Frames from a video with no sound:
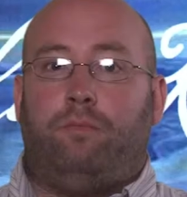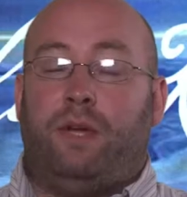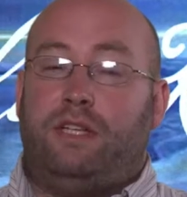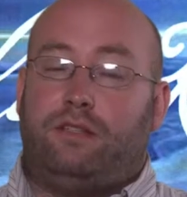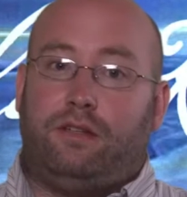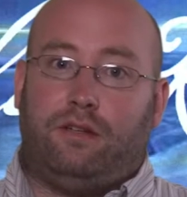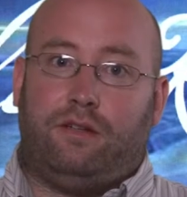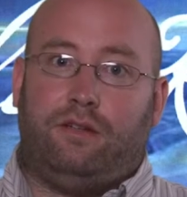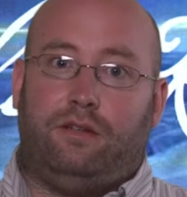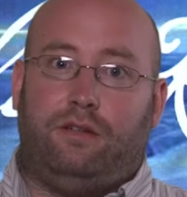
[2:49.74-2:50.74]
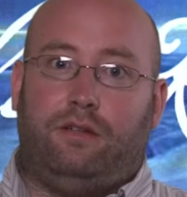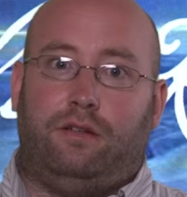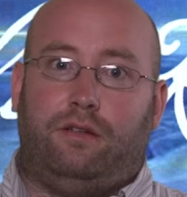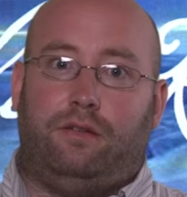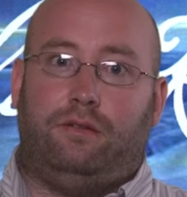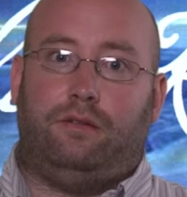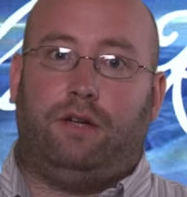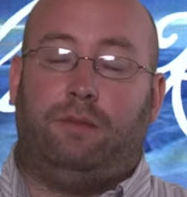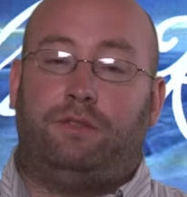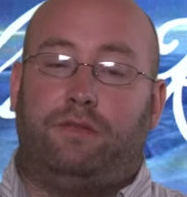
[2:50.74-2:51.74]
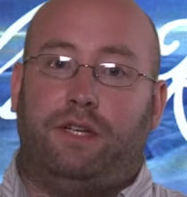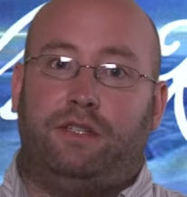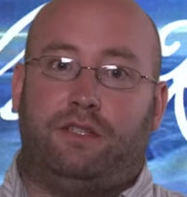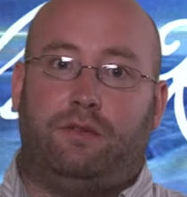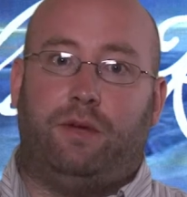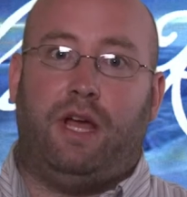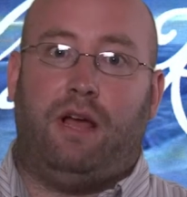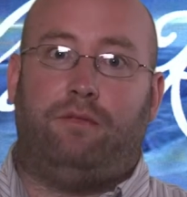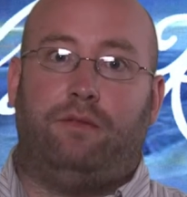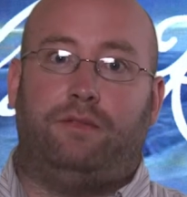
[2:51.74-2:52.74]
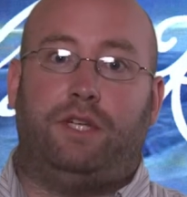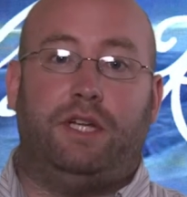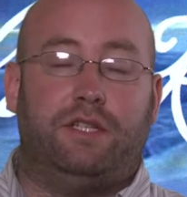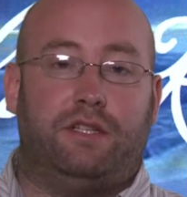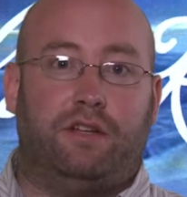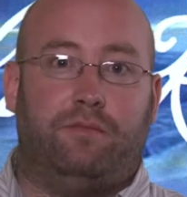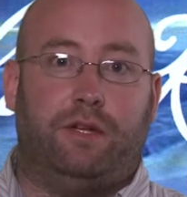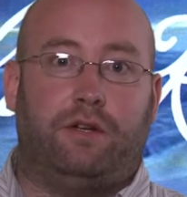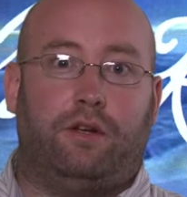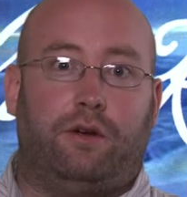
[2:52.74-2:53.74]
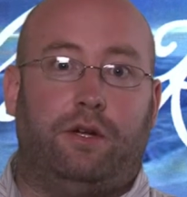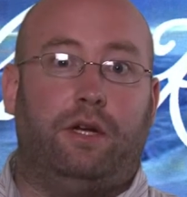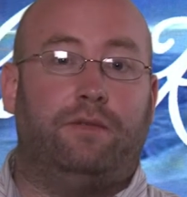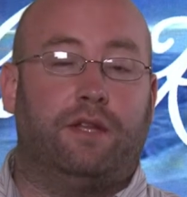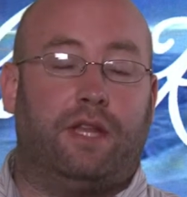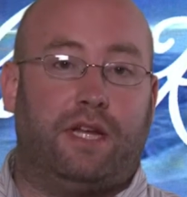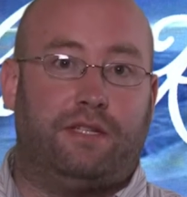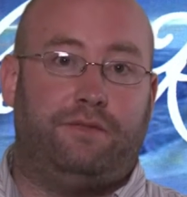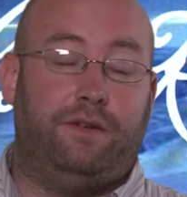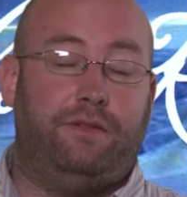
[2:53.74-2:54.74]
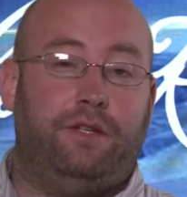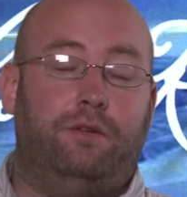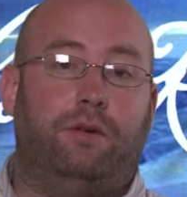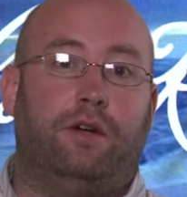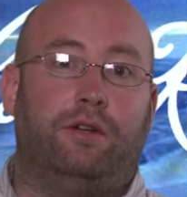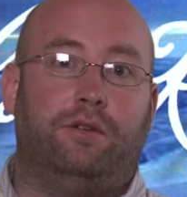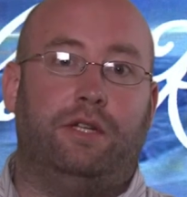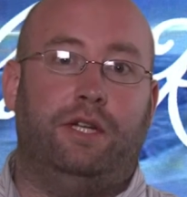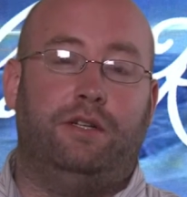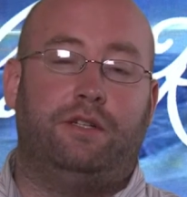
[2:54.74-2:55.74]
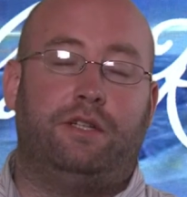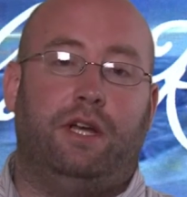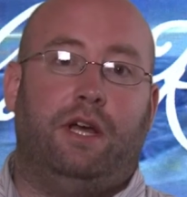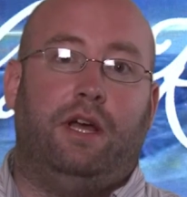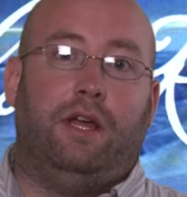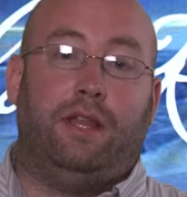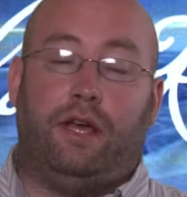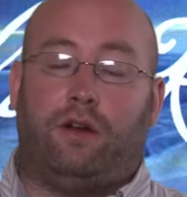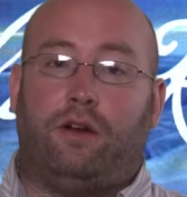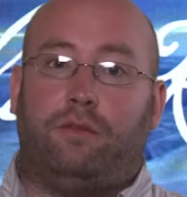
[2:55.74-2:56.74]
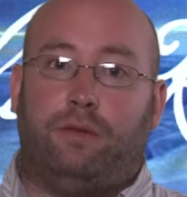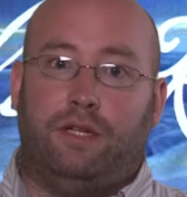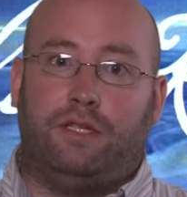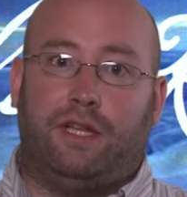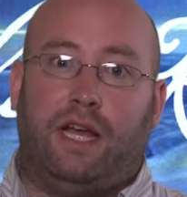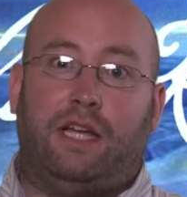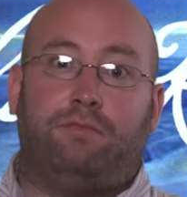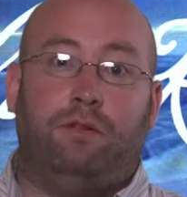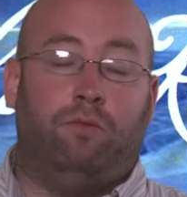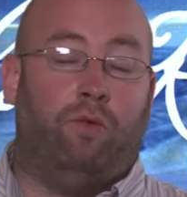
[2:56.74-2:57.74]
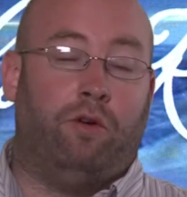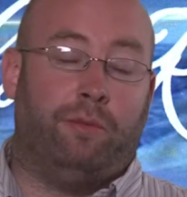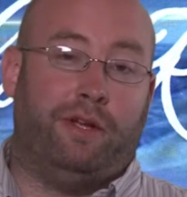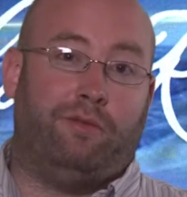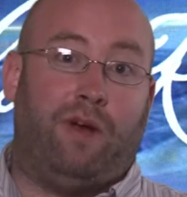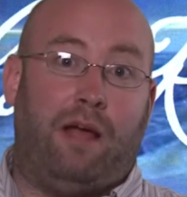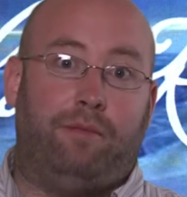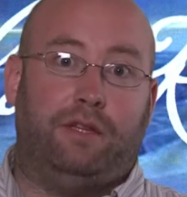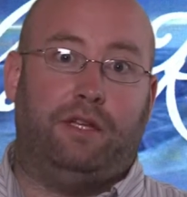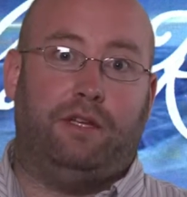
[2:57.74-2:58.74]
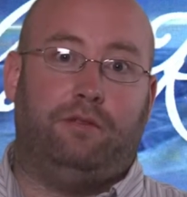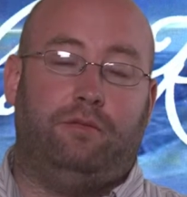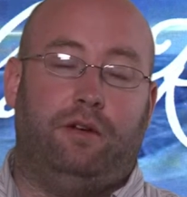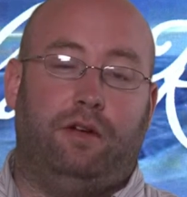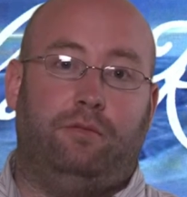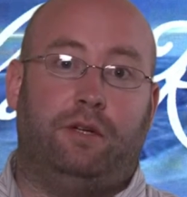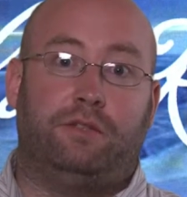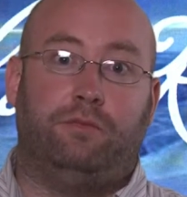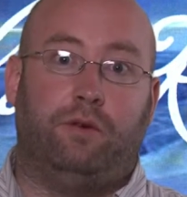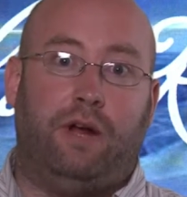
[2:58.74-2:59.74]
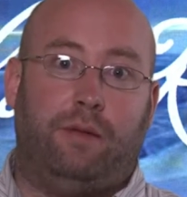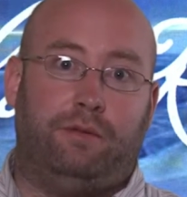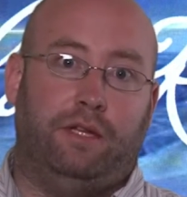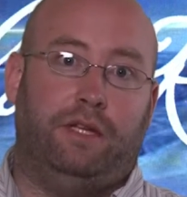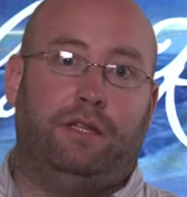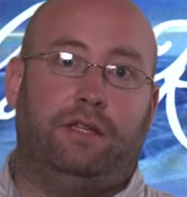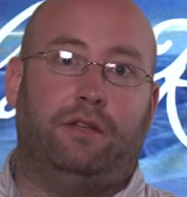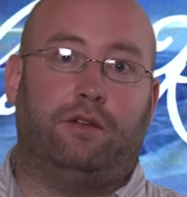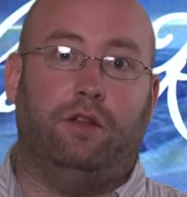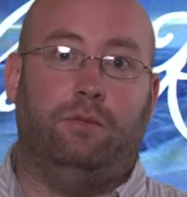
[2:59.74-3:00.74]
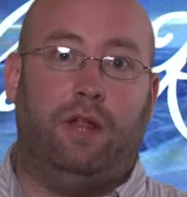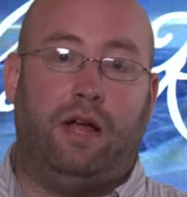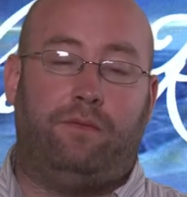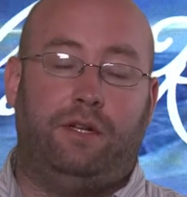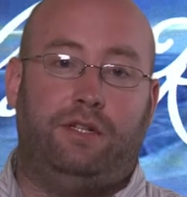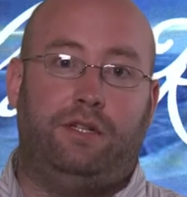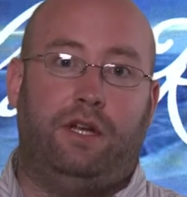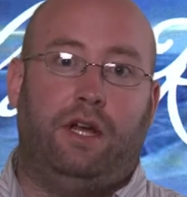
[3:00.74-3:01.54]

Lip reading: Based on observations that we have of changes that have been occurring over the last 50 to 100 years, the Antarctic Peninsula has been warming rapidly, much more rapidly than the global average,